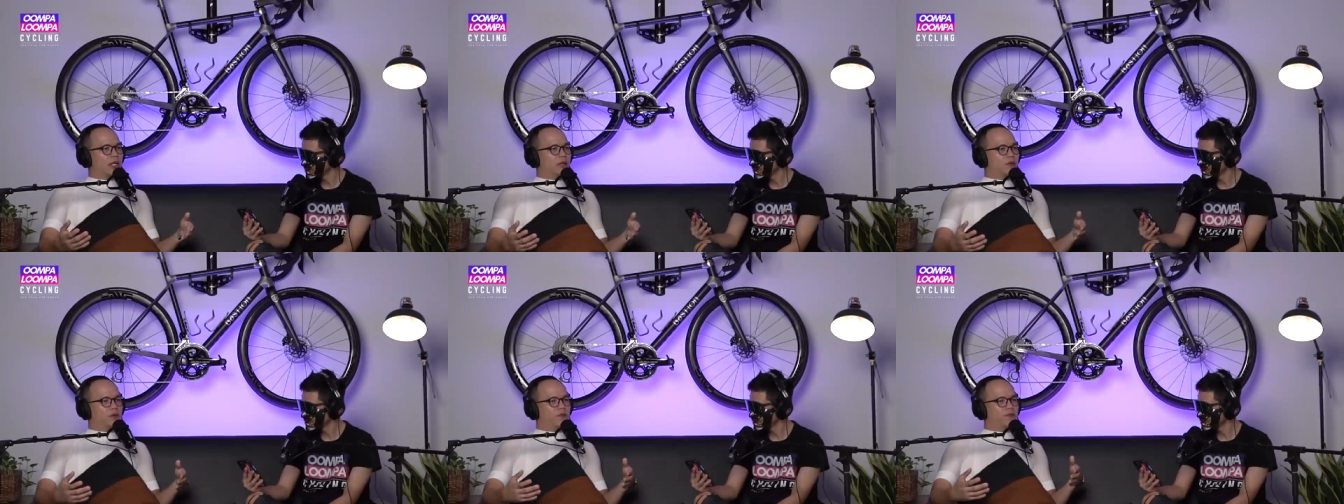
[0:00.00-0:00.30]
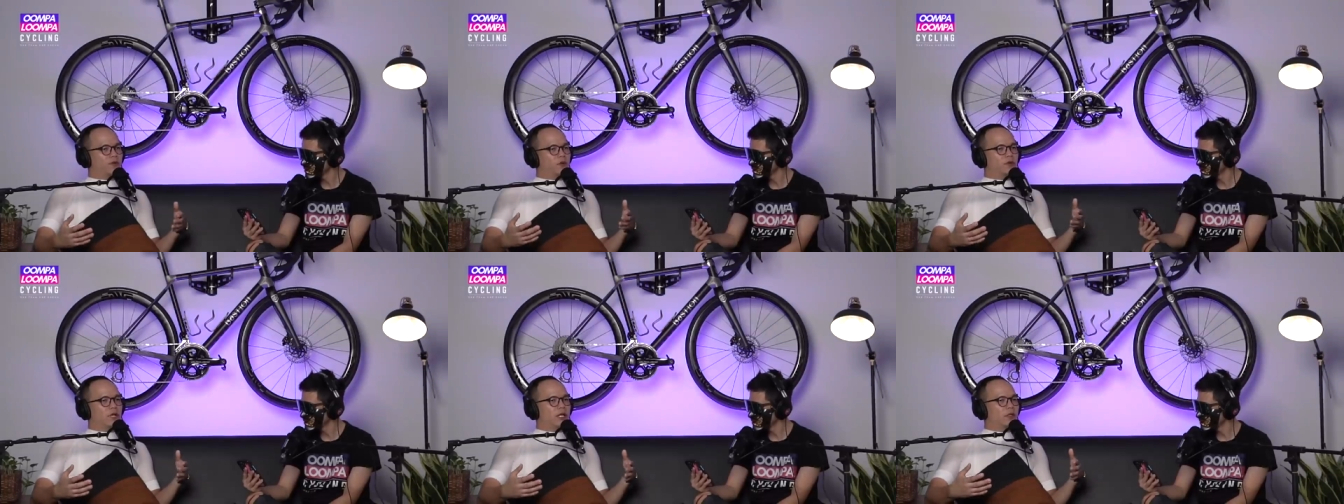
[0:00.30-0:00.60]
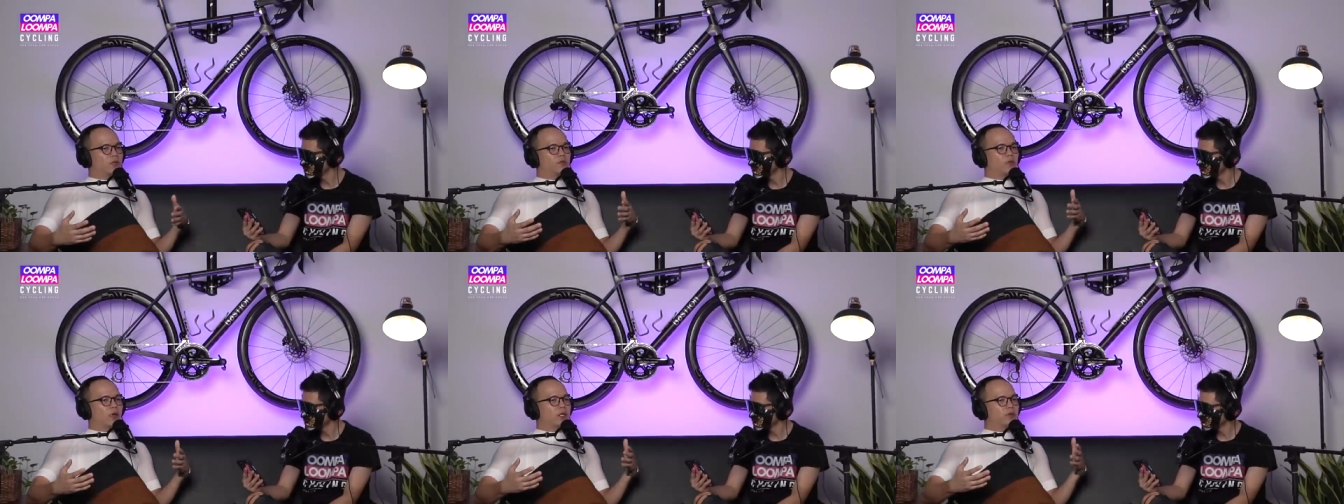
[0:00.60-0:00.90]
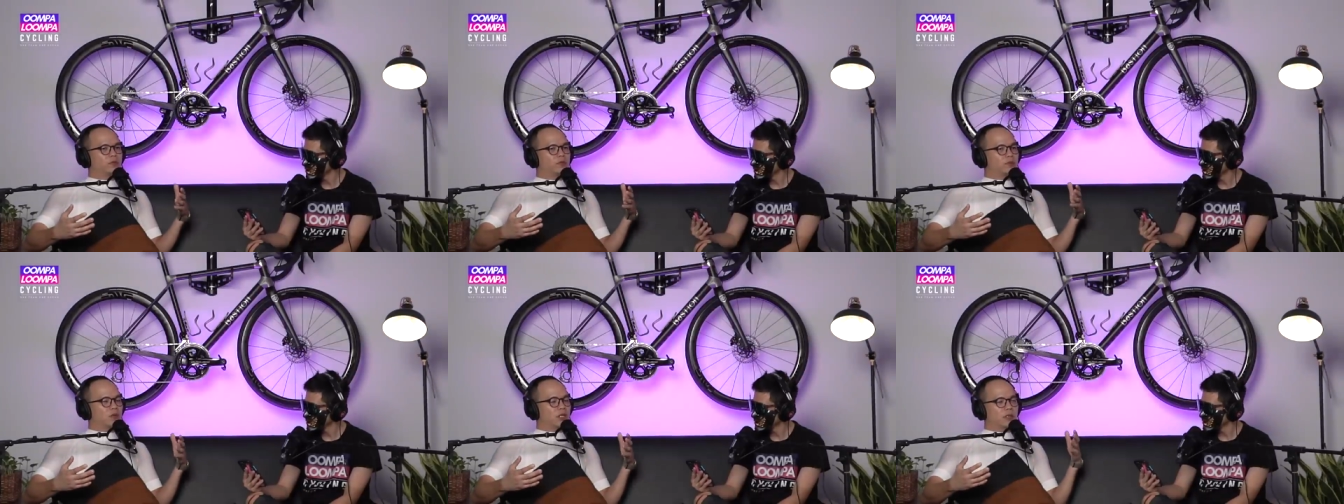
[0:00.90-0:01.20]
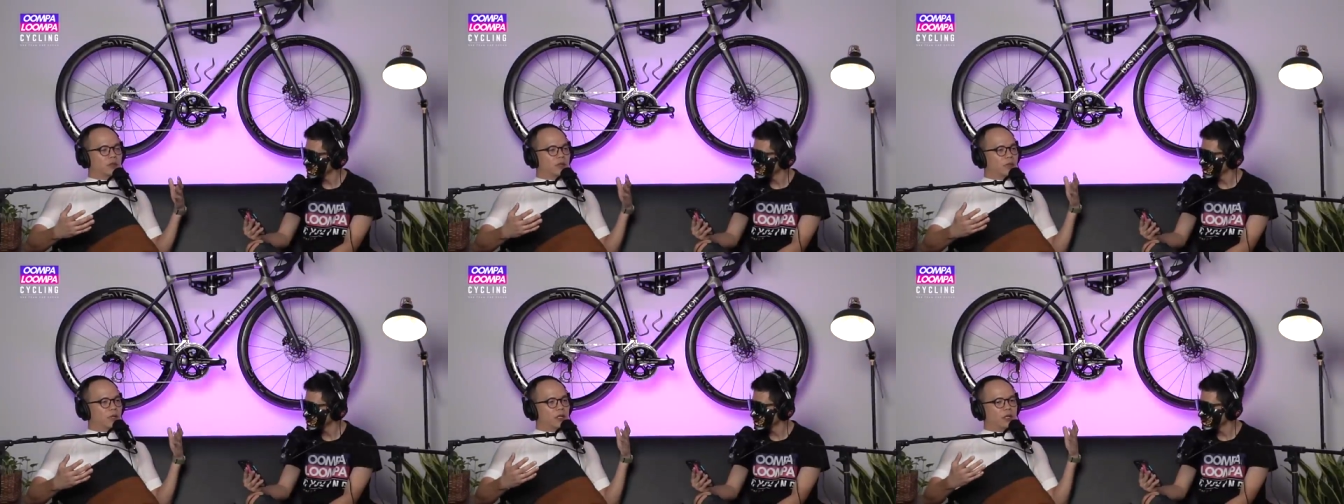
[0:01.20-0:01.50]
up, you feel like you want to
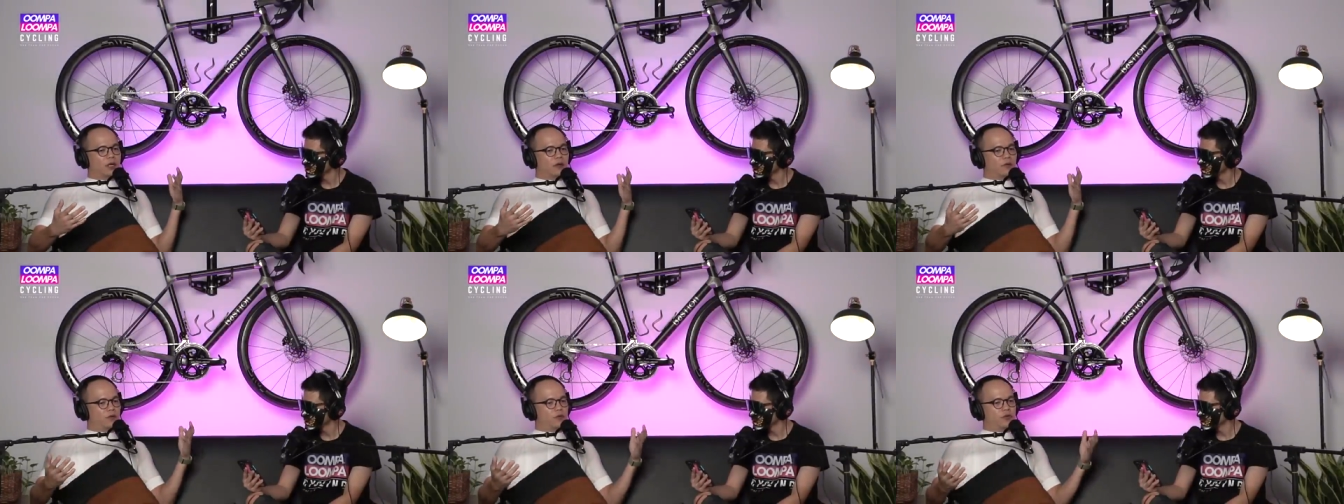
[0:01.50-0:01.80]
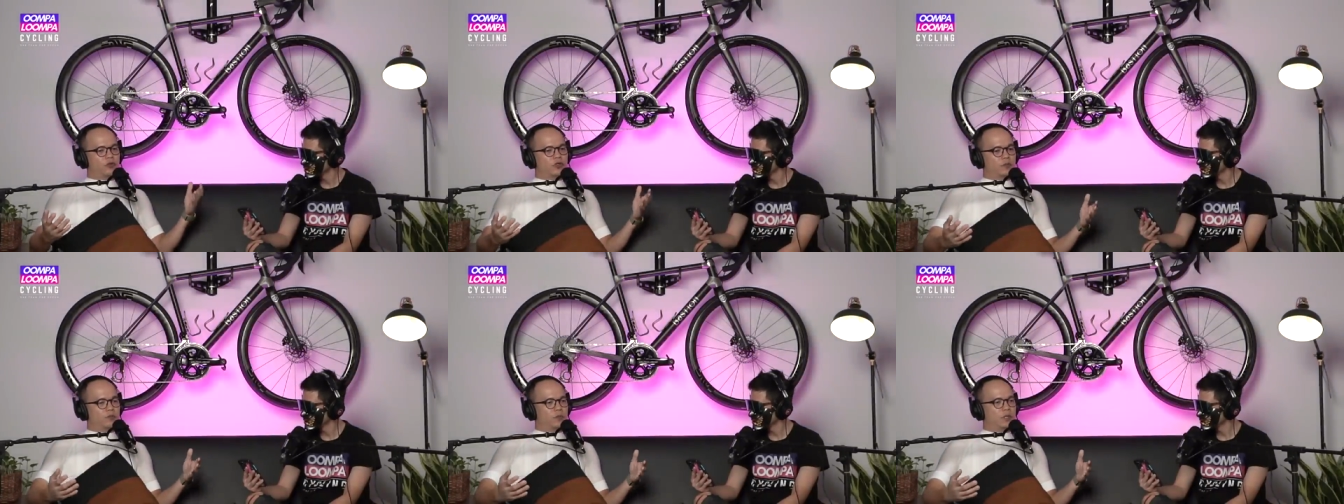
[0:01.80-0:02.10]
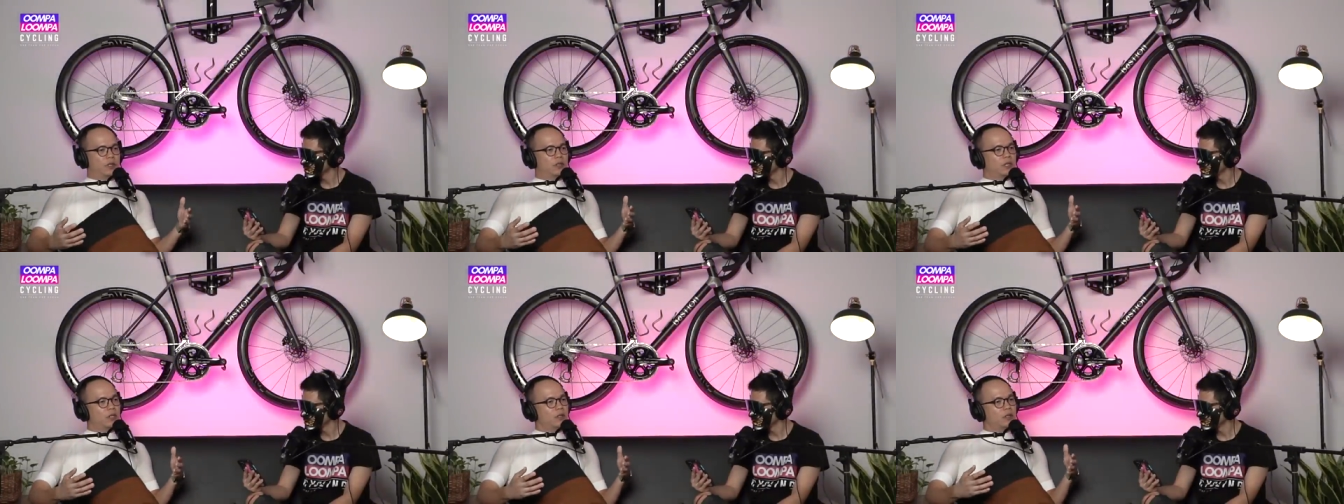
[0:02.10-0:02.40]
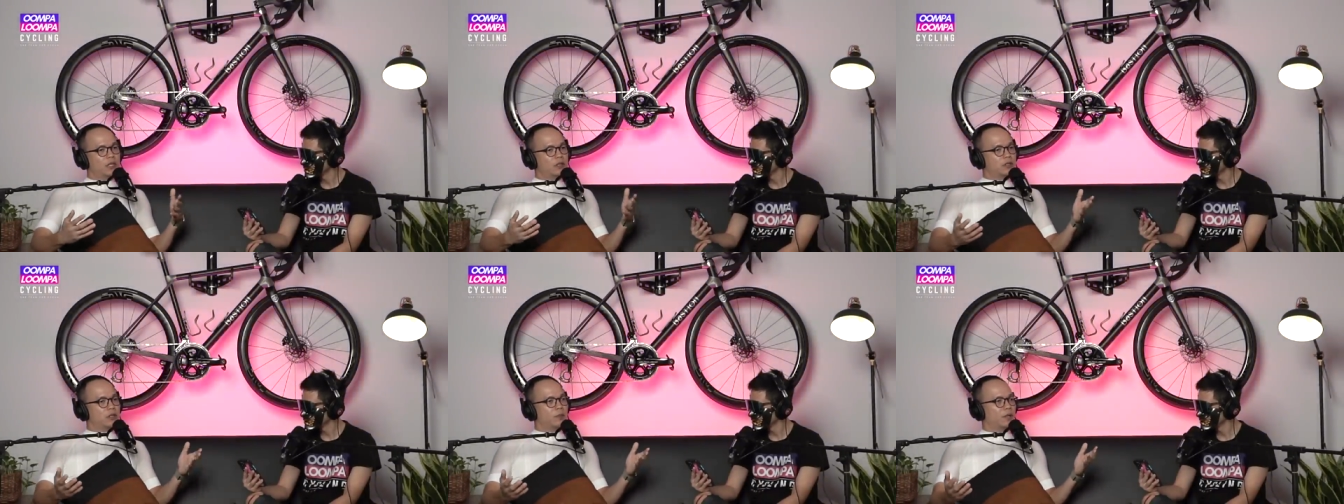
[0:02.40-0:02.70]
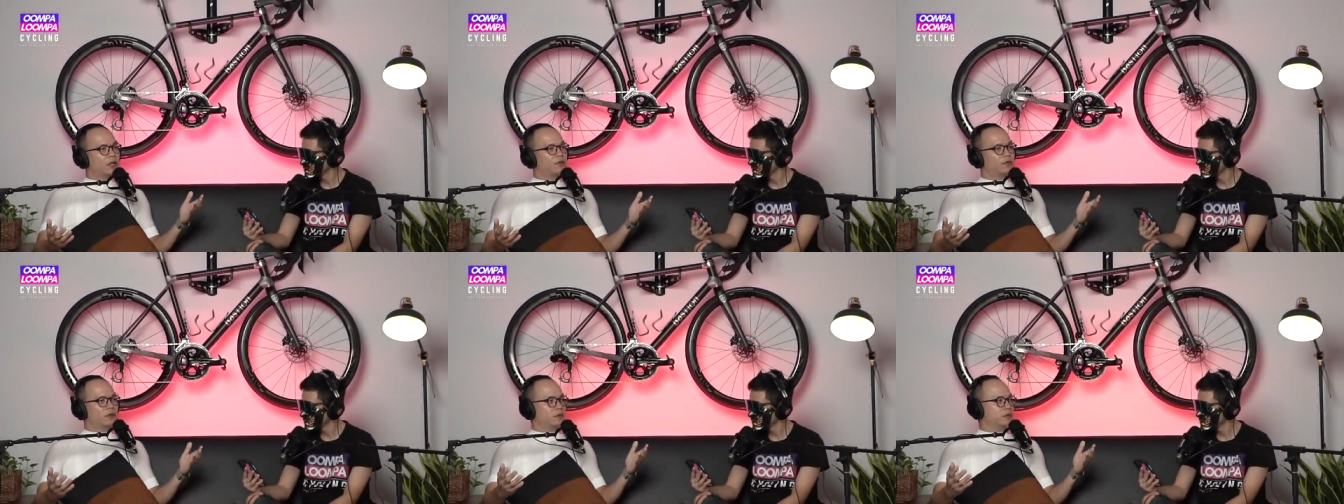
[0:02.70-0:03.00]
take the bike out for a spin. Then that is the
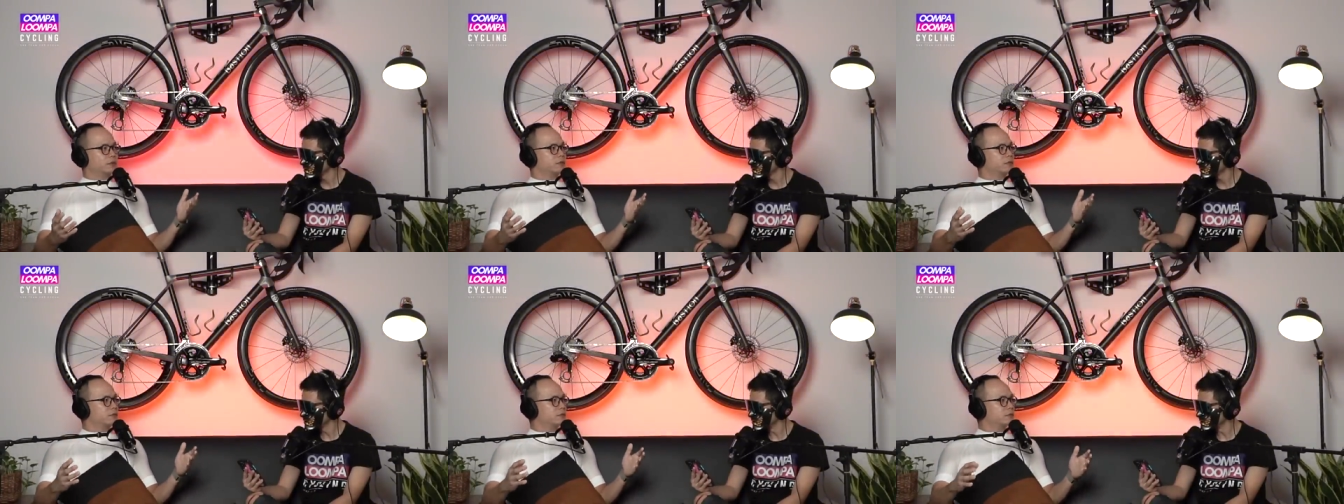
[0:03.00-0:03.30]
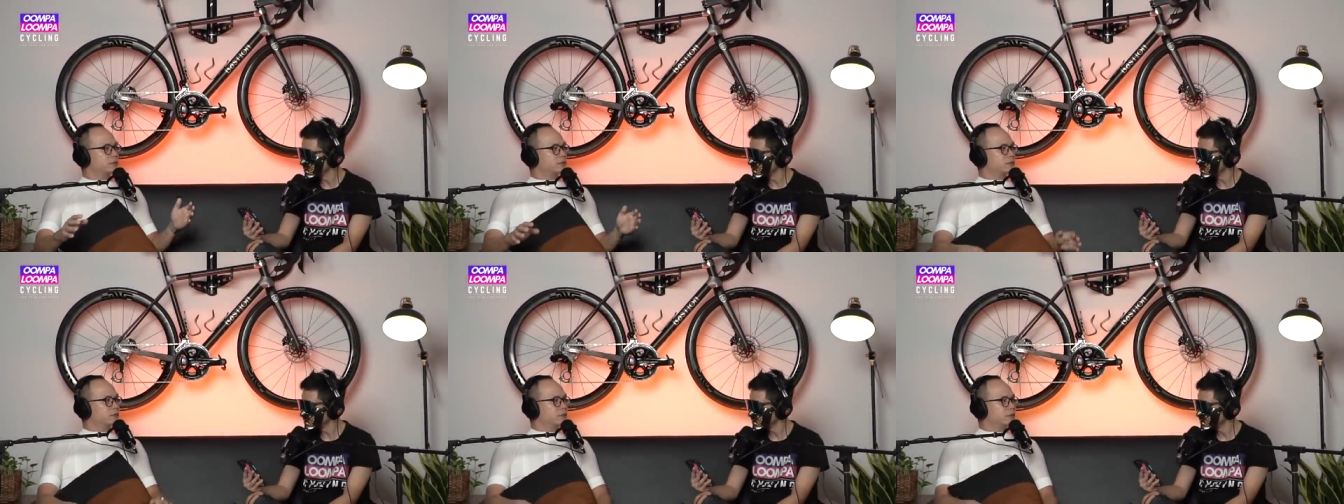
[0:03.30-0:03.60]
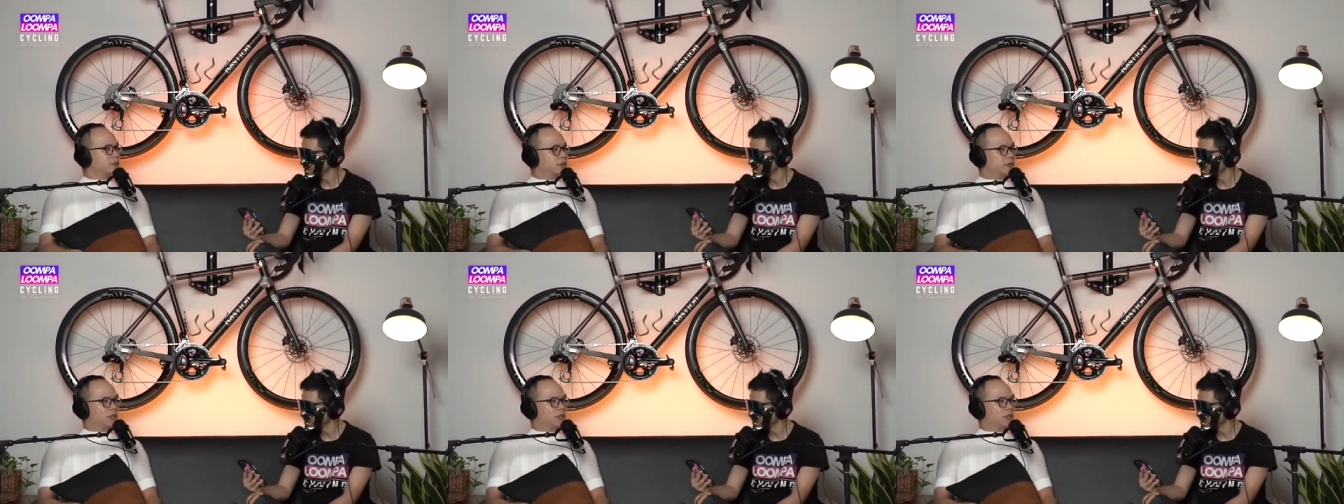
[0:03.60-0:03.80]
bike for you. Mm.